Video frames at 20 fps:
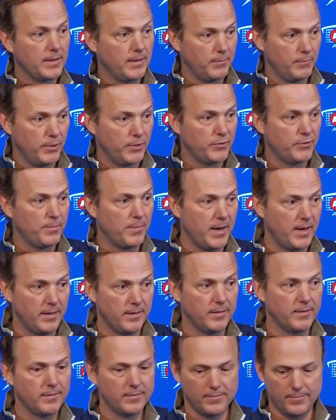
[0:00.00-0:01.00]
which
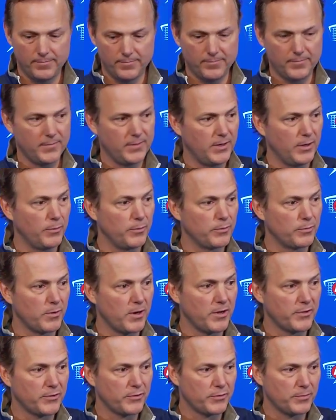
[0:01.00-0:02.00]
meant there was a
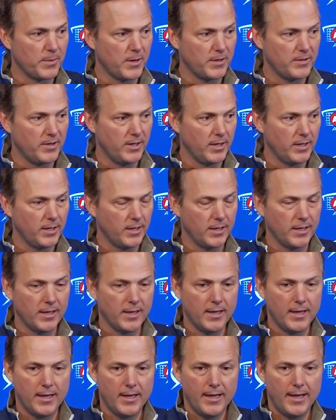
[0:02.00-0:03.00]
roster spot taking,
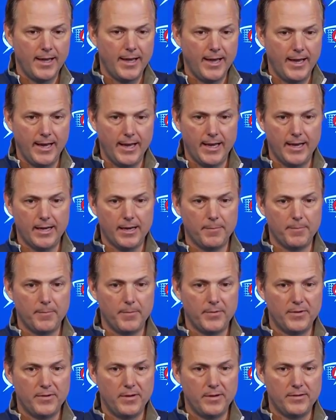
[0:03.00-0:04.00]
and
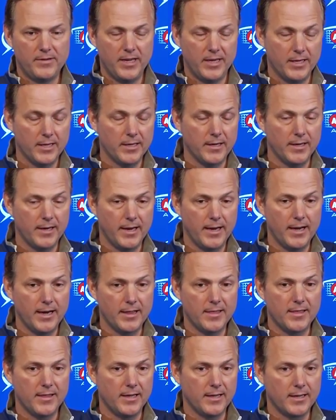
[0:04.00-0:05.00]
I'm taken. And I
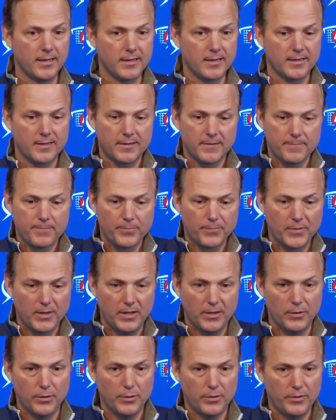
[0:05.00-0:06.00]
think,
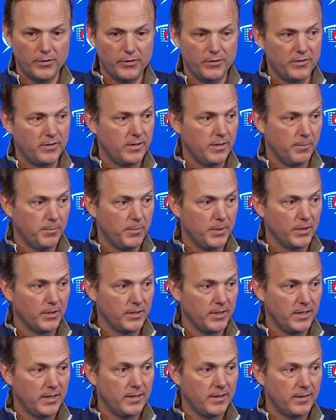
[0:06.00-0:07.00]
you know, there's the
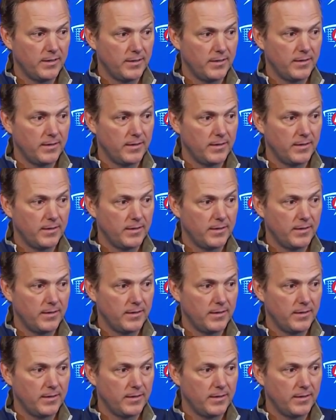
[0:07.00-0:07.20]
ability,